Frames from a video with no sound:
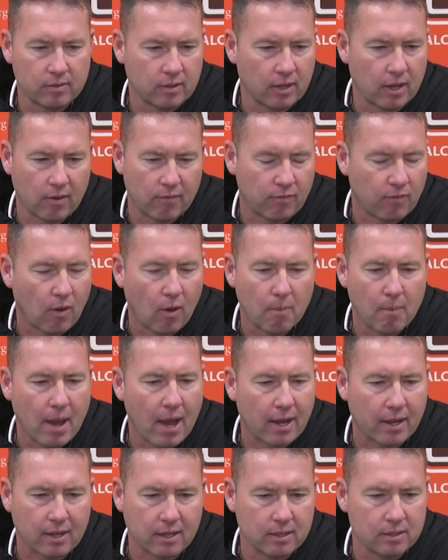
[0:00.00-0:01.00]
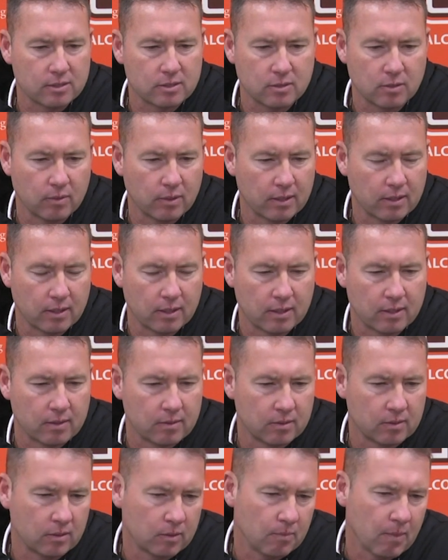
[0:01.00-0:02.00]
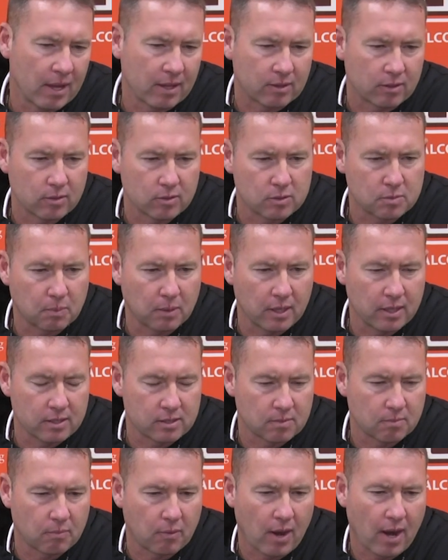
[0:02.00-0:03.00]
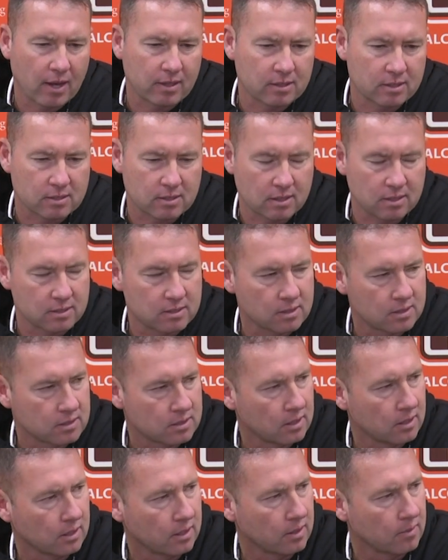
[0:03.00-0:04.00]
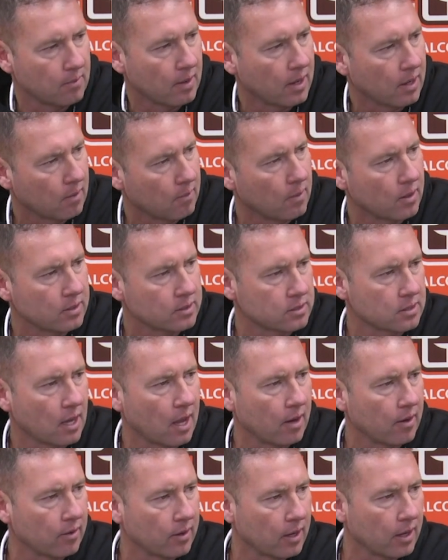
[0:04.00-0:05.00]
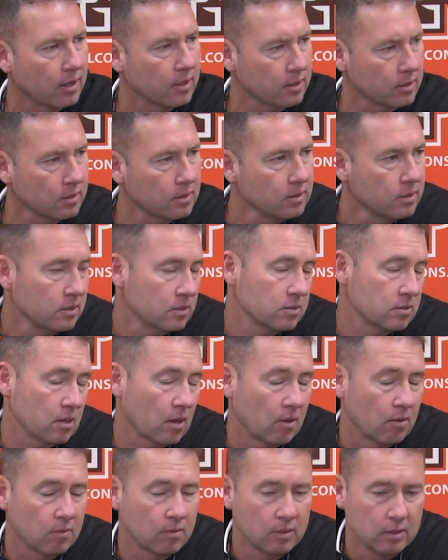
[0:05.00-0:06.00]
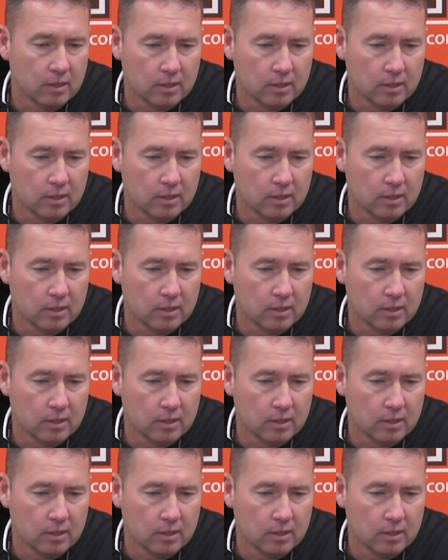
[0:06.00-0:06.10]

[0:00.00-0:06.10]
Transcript: You got to fall back into it, and you make those plays in practice consistently. You make them on Saturday. So